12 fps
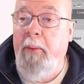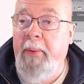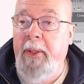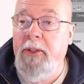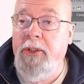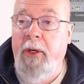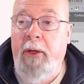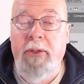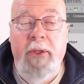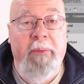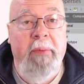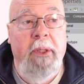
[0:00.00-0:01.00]
us start
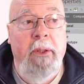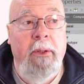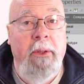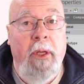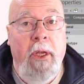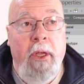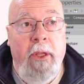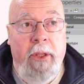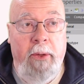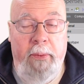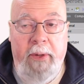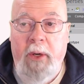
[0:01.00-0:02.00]
to build the
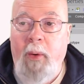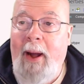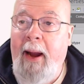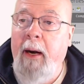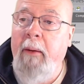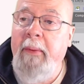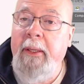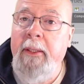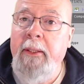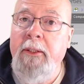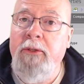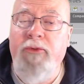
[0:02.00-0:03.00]

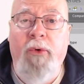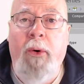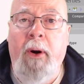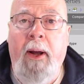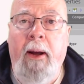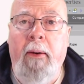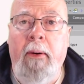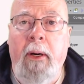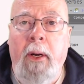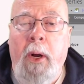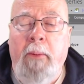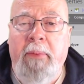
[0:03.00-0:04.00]
requirements for our
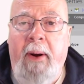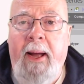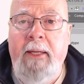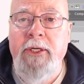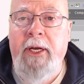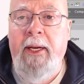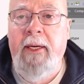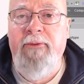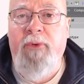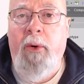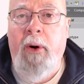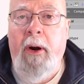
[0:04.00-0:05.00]
project,
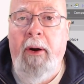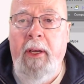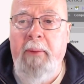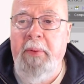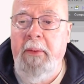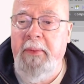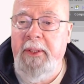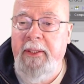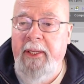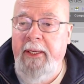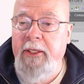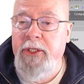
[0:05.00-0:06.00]
for our
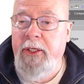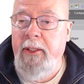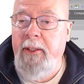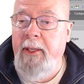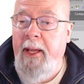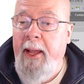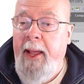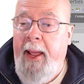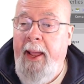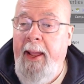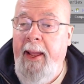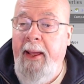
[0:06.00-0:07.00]
implementation.
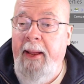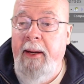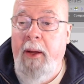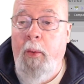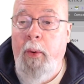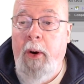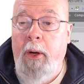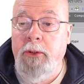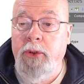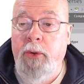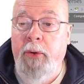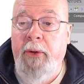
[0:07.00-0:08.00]
And we're
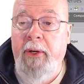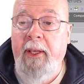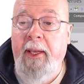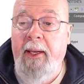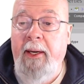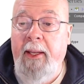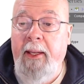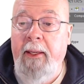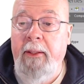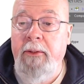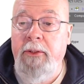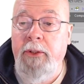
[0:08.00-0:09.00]
also going to get
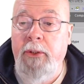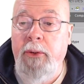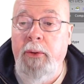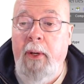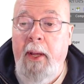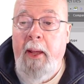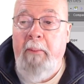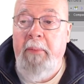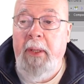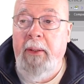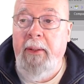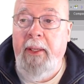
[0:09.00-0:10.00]
into
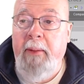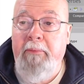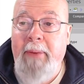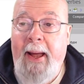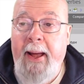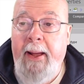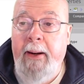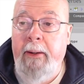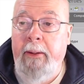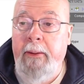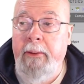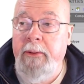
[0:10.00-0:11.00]
building
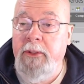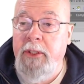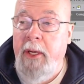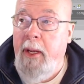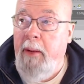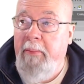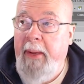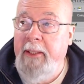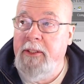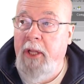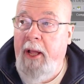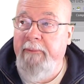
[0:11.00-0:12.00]
patterns
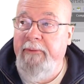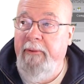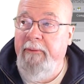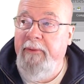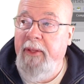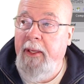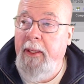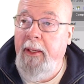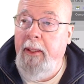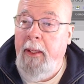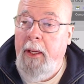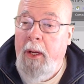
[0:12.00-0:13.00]
based off of
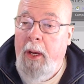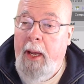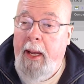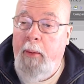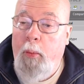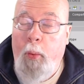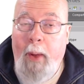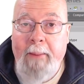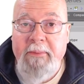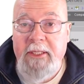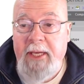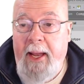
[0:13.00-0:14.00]
the
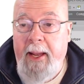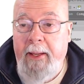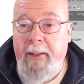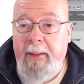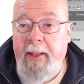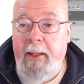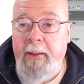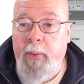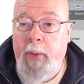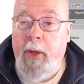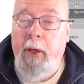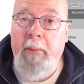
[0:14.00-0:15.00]
website that
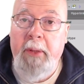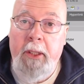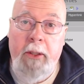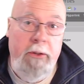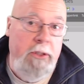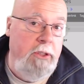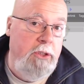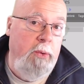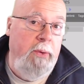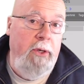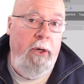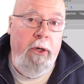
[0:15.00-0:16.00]
we're going to be using. So
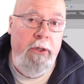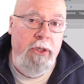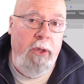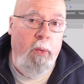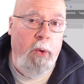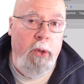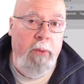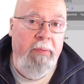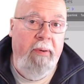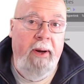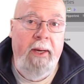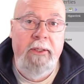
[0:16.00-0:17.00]
whether you're using
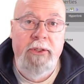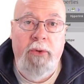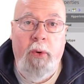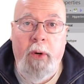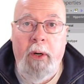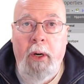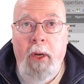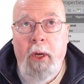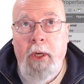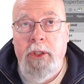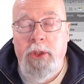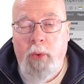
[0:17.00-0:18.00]
WordPress or
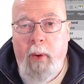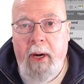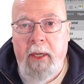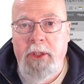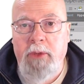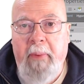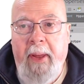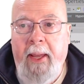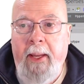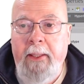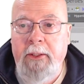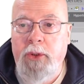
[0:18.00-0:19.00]

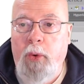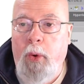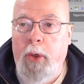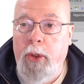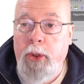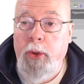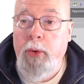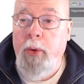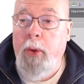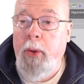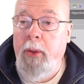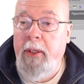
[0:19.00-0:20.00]
Squarespace or
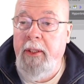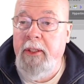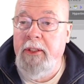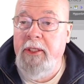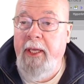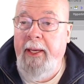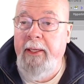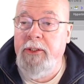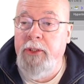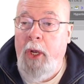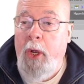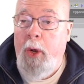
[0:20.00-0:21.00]
Google, and in this case,
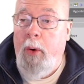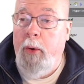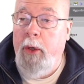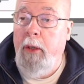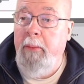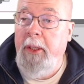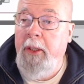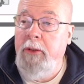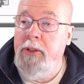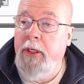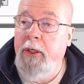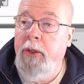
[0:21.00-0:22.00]
we're going to be
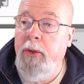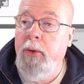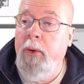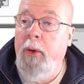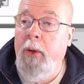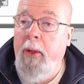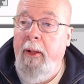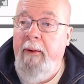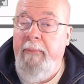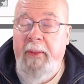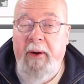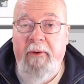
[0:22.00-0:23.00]
using Google. There are